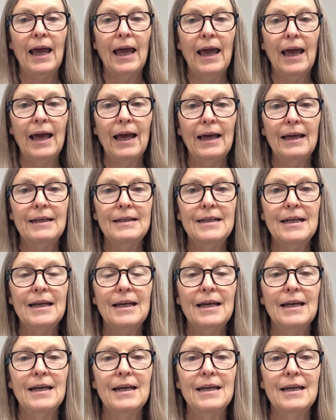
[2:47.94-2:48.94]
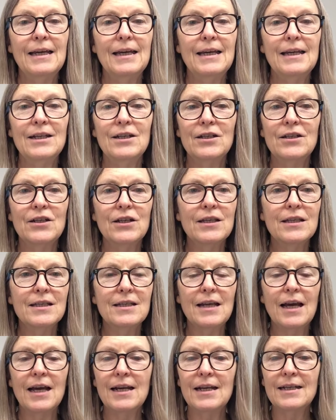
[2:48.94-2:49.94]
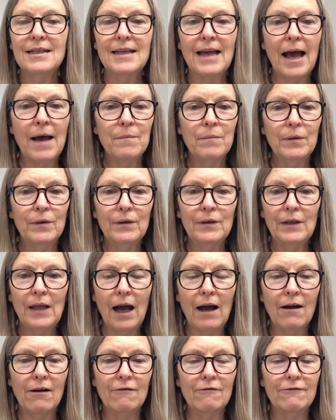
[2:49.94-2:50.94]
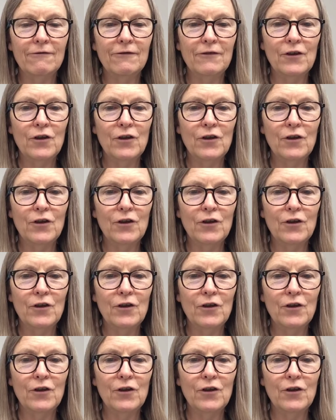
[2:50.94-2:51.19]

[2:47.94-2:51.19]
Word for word: And just an example of,